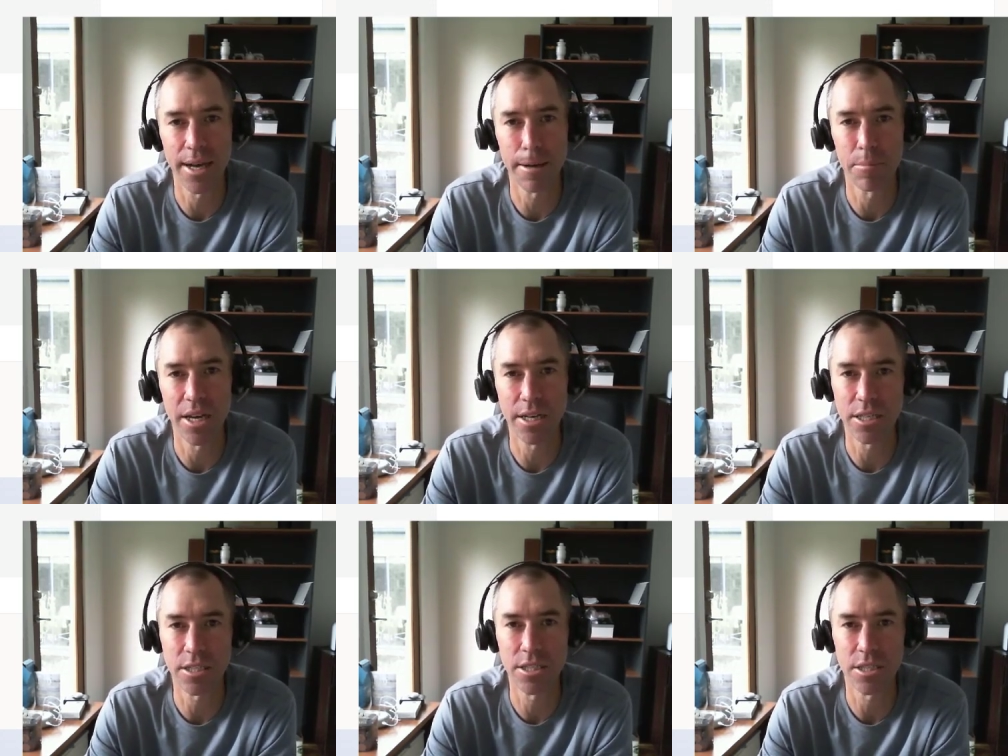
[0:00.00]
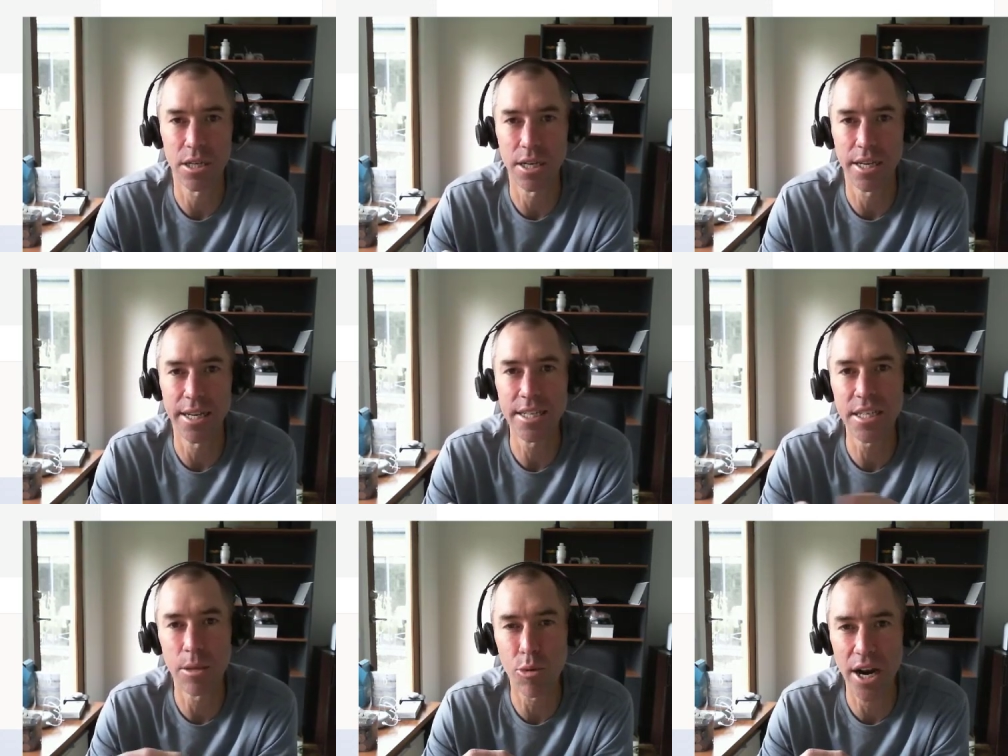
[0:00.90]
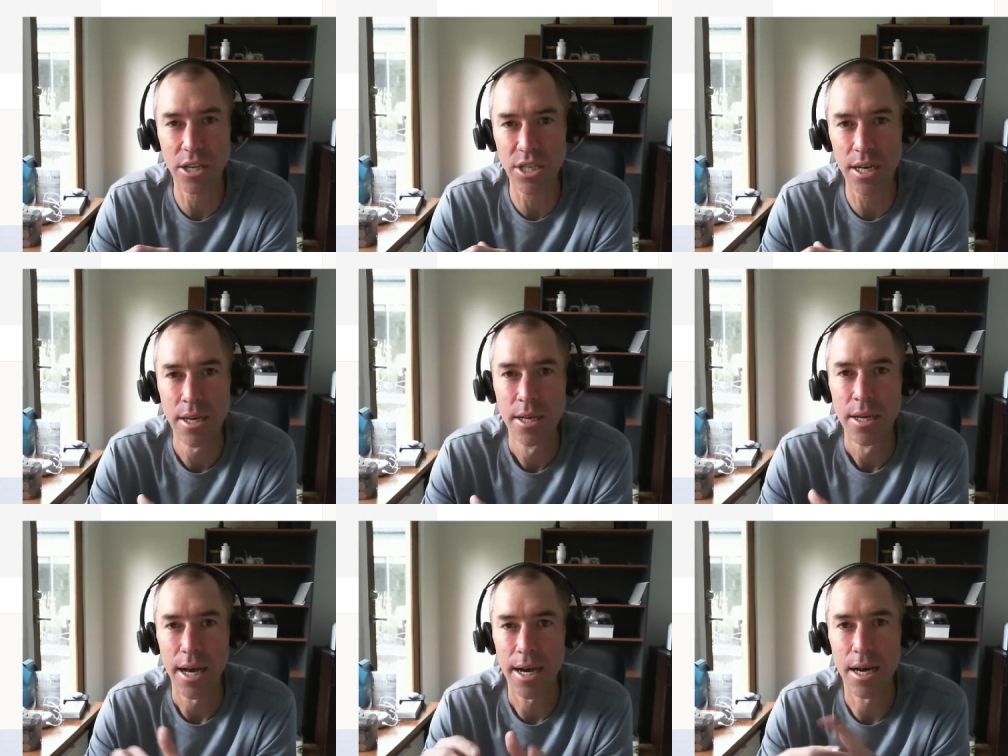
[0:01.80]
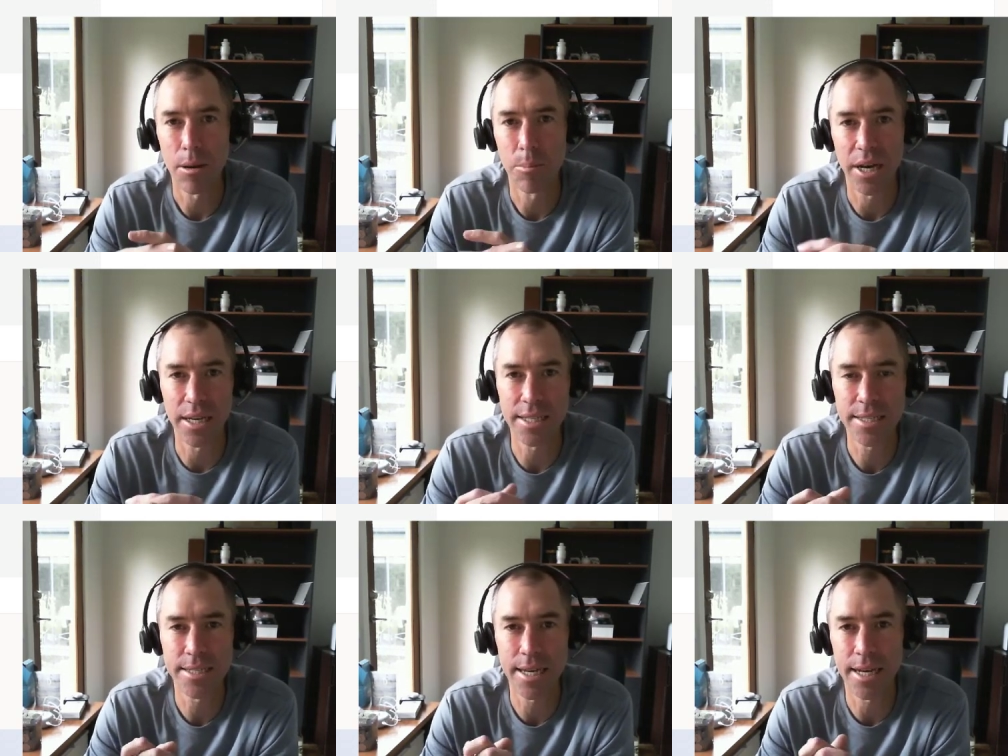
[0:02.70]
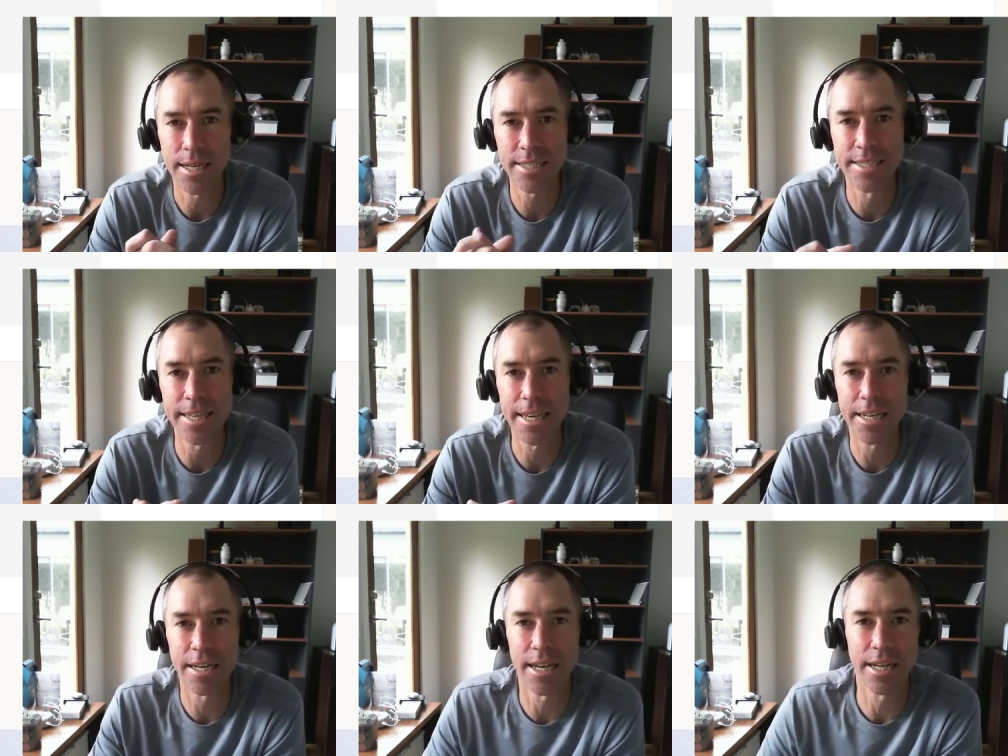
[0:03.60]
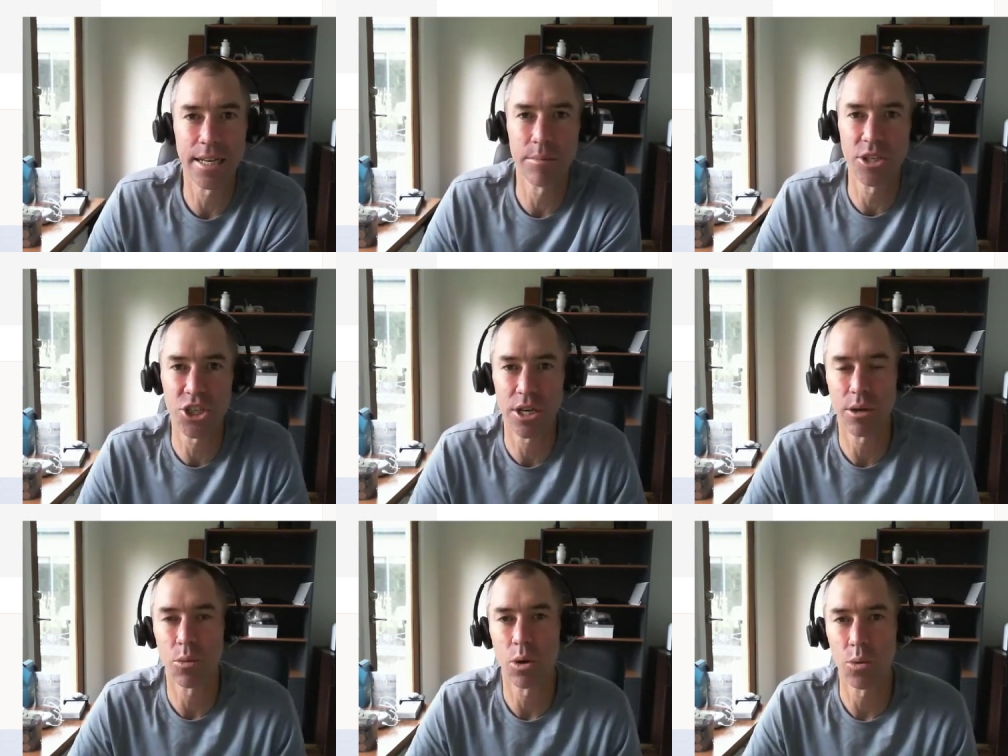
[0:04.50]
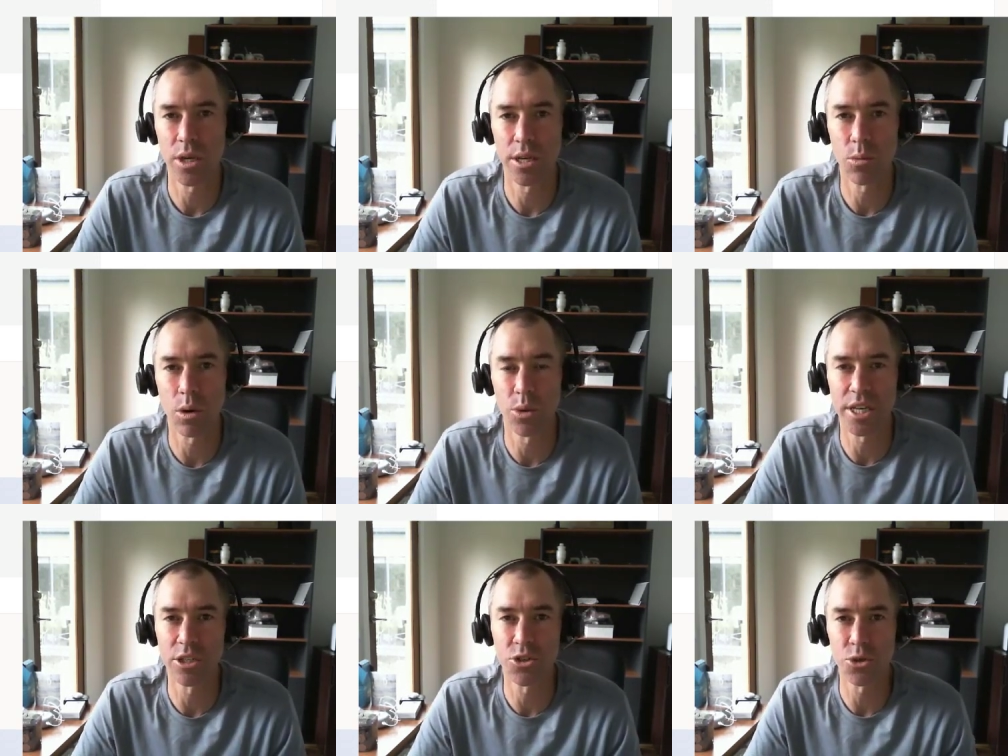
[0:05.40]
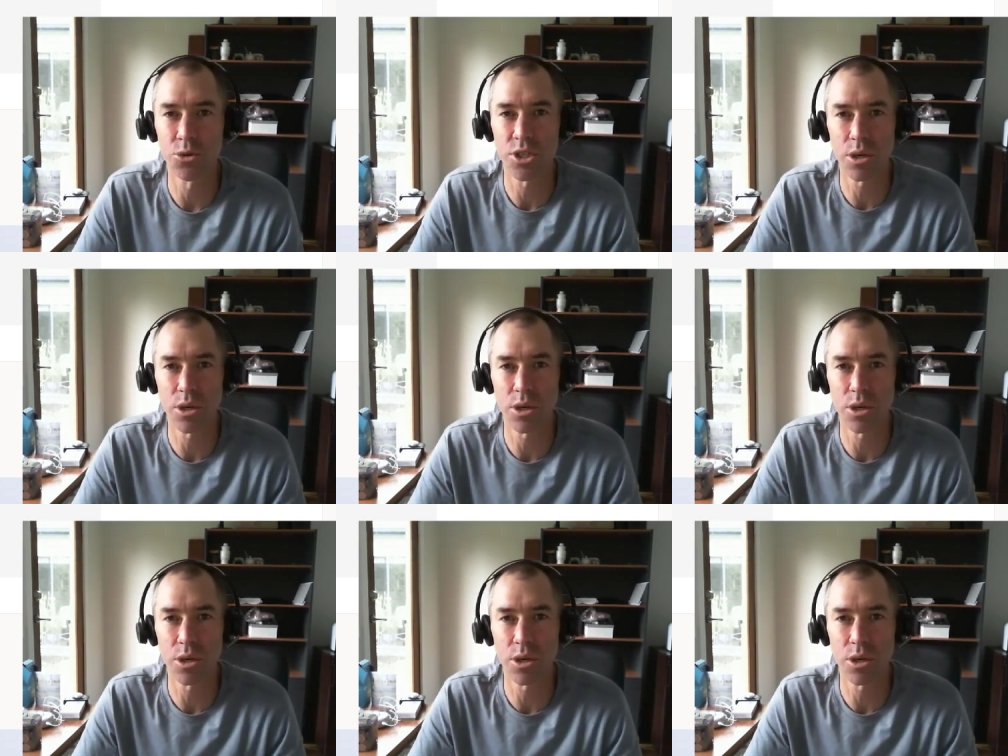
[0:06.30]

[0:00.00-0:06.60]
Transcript: Um, and it's uh, it is in the browser, uh, but let's uh, let's dig in and, and, let me show you what we're what we're going to do.